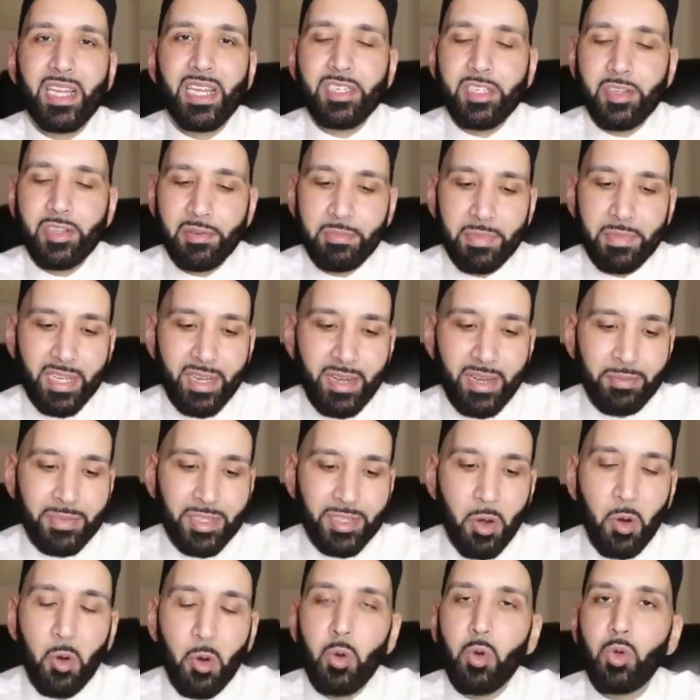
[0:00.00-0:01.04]
and so it
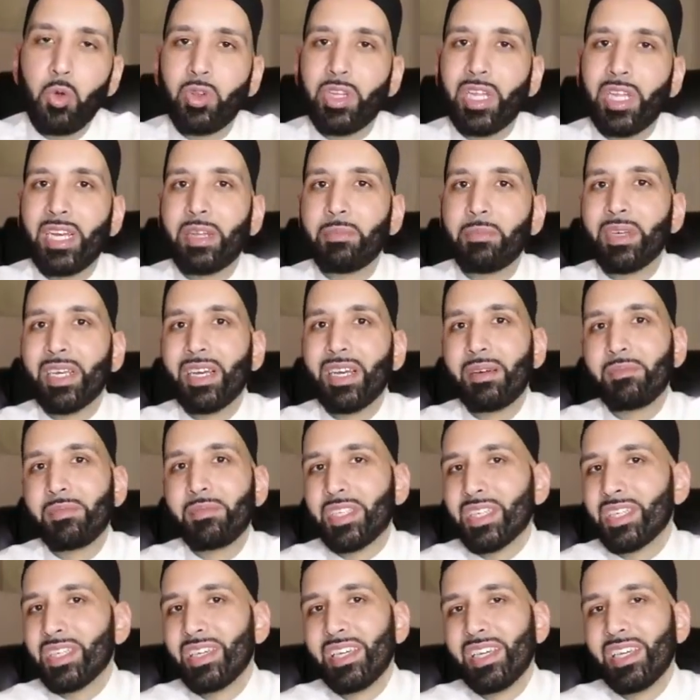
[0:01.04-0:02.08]
becomes old and it
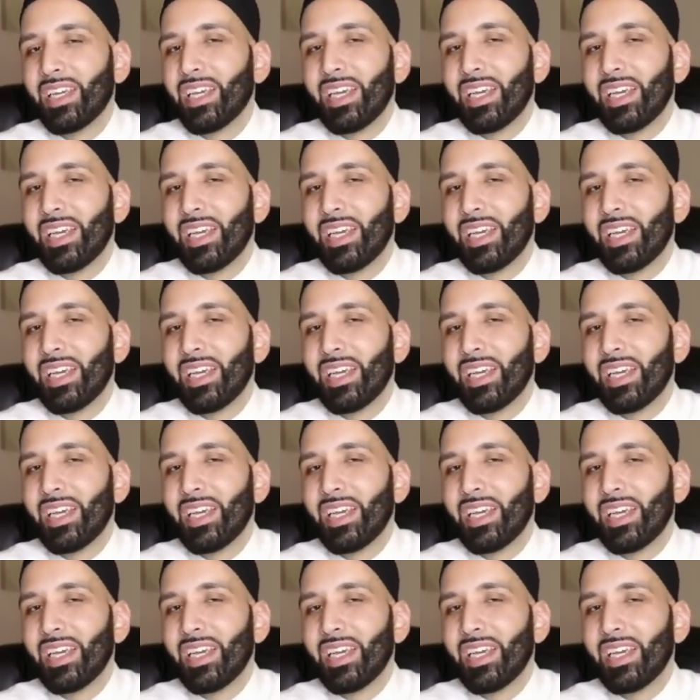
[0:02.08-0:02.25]
becomes